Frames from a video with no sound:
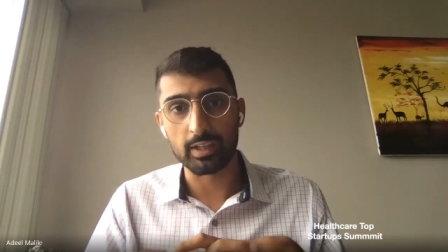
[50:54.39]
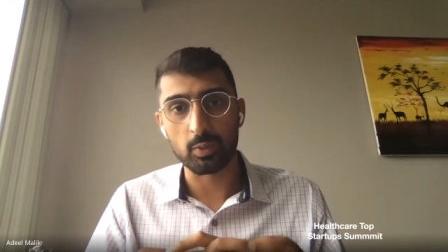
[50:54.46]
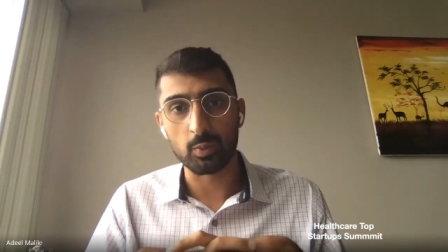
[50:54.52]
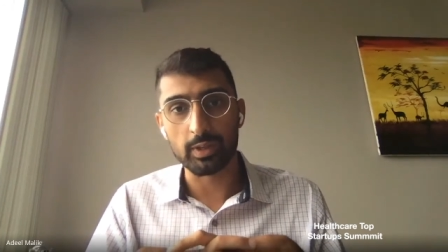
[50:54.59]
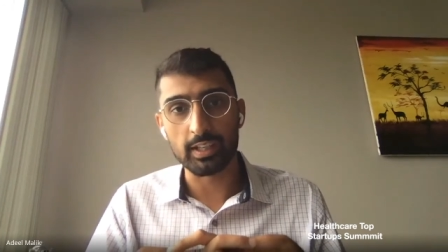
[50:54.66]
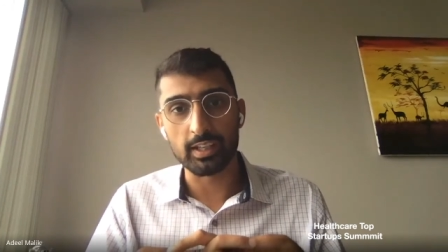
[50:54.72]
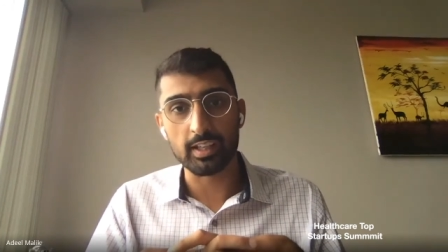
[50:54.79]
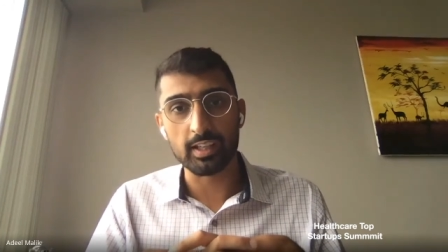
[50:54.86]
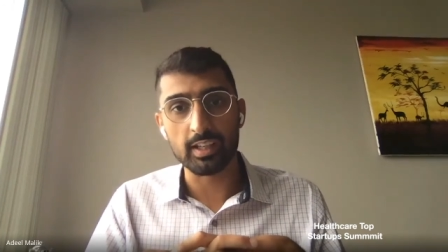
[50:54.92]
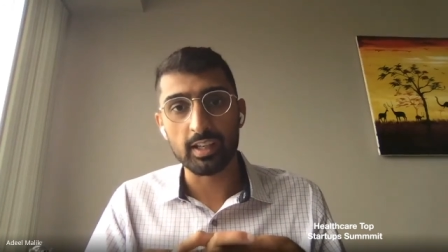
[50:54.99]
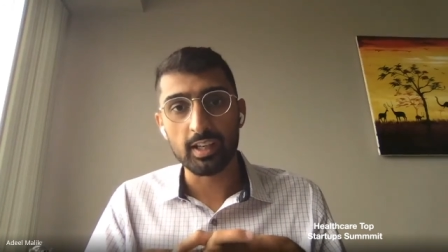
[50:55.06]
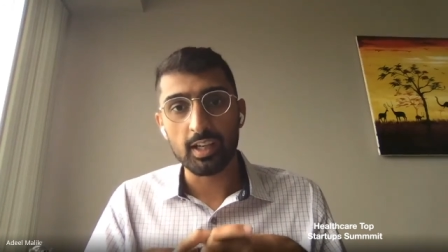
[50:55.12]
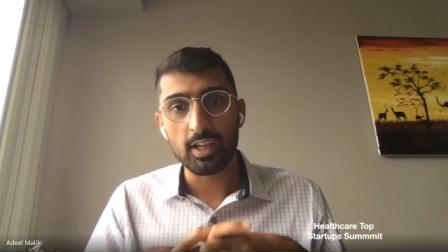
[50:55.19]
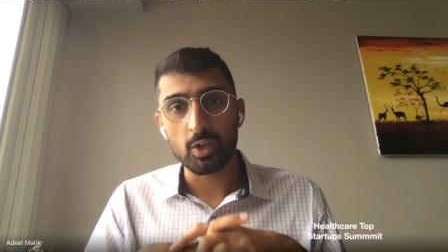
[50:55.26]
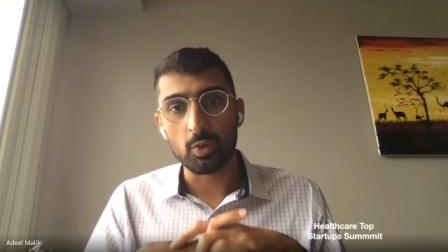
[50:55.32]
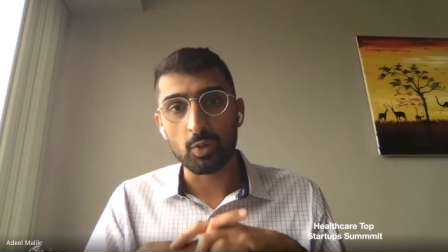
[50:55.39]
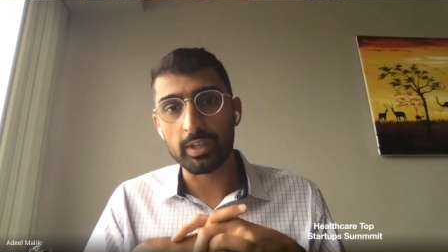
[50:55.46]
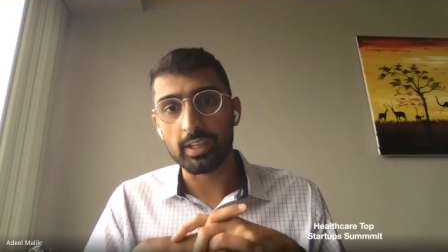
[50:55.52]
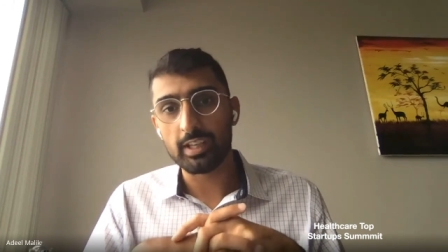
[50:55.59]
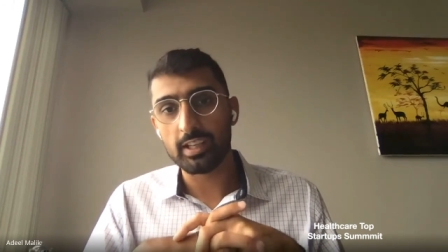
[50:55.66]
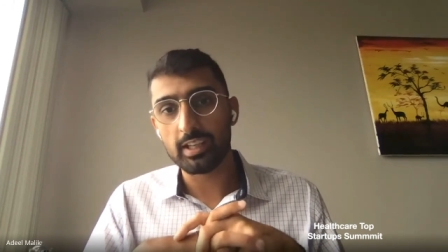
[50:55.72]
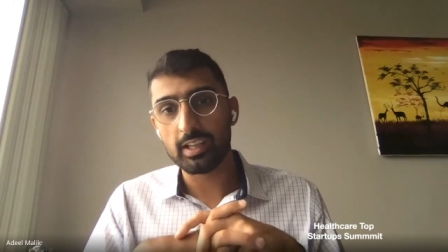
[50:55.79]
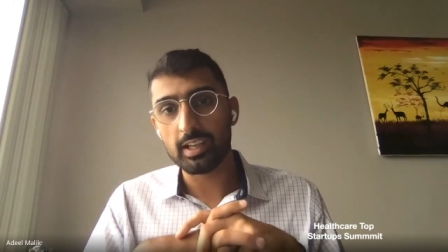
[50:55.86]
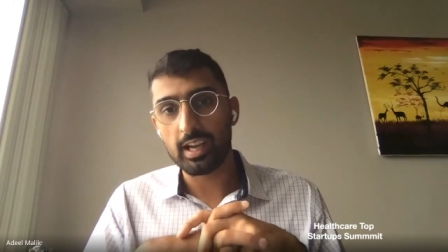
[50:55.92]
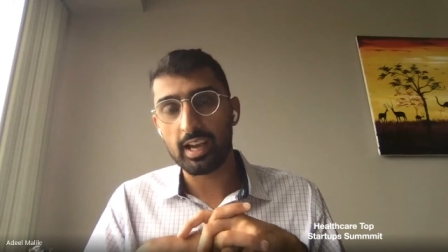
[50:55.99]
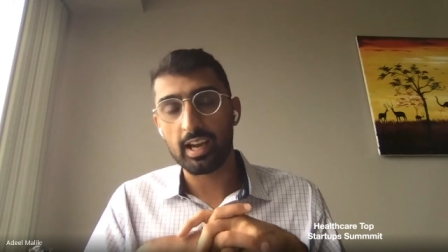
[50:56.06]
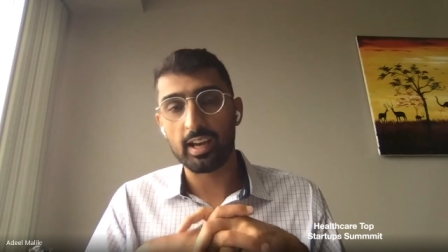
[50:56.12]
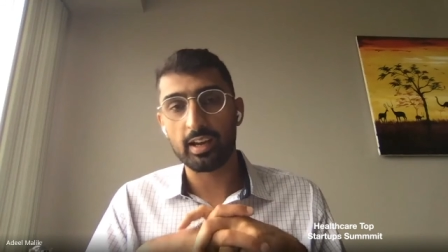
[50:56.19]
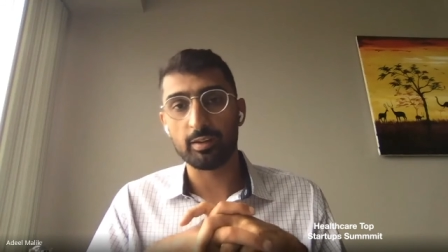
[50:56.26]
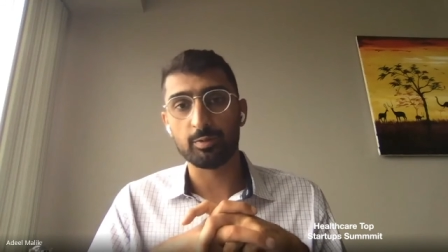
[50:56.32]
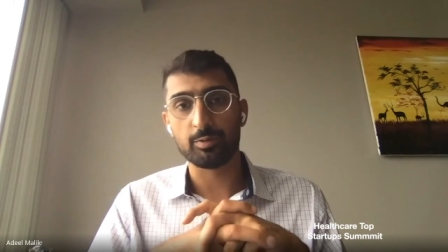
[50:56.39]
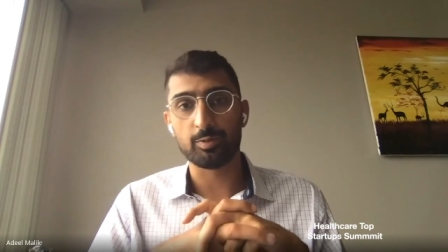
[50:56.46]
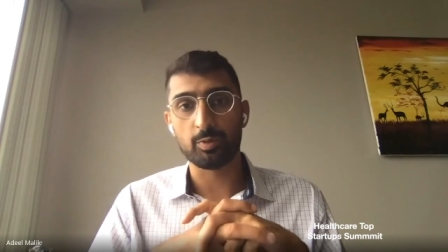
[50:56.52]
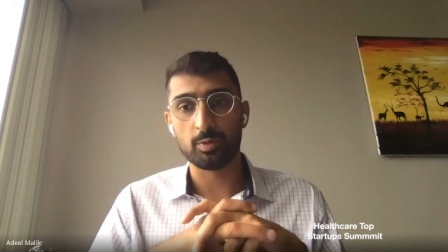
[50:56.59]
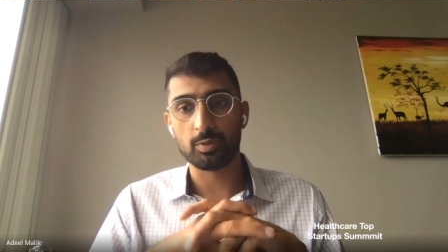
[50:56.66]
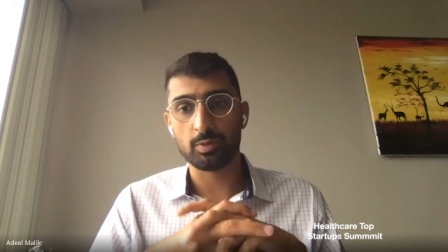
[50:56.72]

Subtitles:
Like, we have,